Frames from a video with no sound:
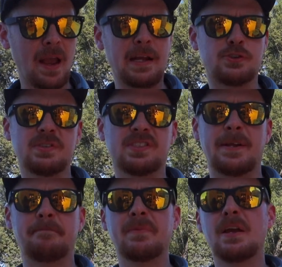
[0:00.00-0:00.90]

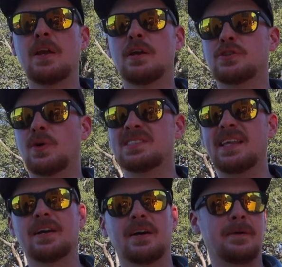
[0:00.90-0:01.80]
Interesting. So it's
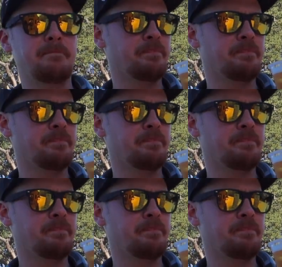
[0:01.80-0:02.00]
like a,